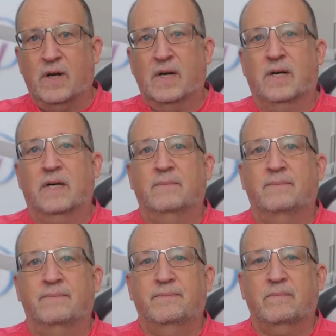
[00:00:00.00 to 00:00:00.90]

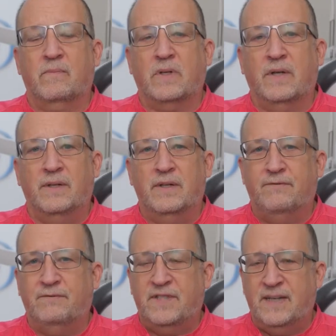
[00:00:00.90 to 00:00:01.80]
The
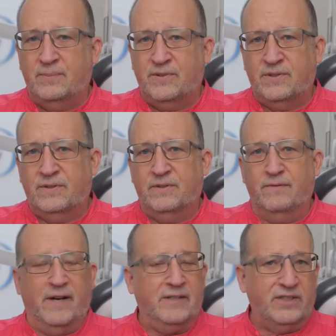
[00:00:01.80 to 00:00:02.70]

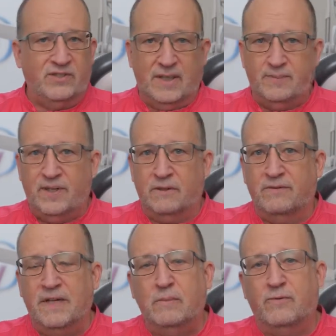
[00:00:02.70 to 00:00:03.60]
various tips that are
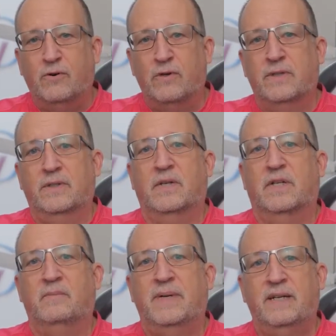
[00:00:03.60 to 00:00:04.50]
available for it
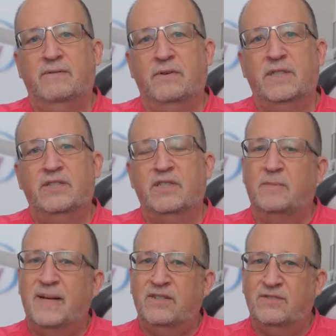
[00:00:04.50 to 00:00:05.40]
make it very easy to
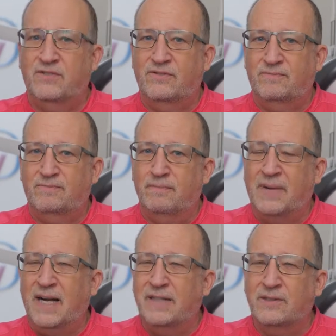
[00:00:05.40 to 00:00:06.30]
make
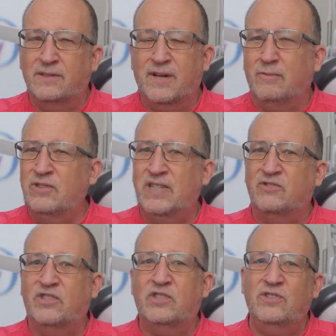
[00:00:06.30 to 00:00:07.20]
minor, I won't say
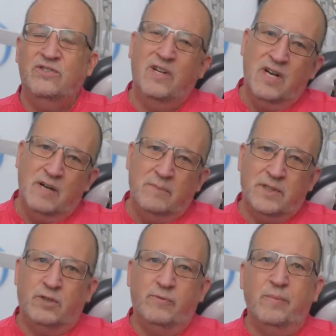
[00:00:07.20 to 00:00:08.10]
incisions,
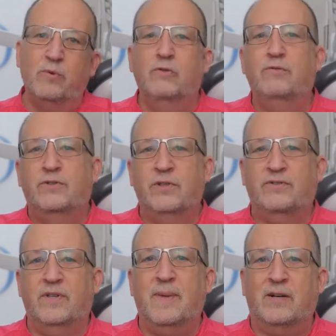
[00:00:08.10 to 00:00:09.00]
but to remove
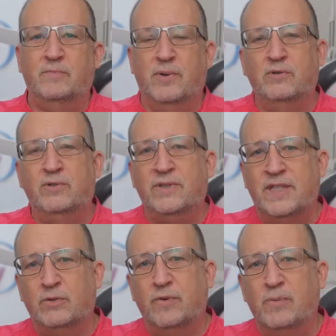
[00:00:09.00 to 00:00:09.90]
just the amount of bone you
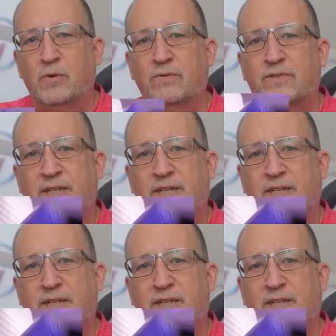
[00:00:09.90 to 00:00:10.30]
need to remove to